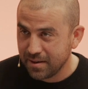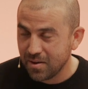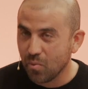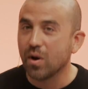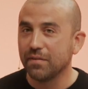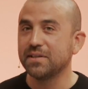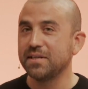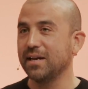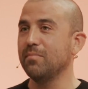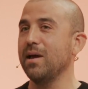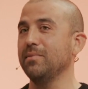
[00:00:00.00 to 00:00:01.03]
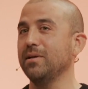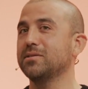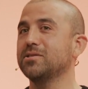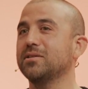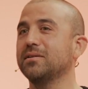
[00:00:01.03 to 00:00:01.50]
one of the Ten
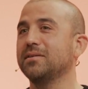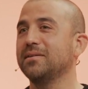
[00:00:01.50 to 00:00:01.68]
Commandments.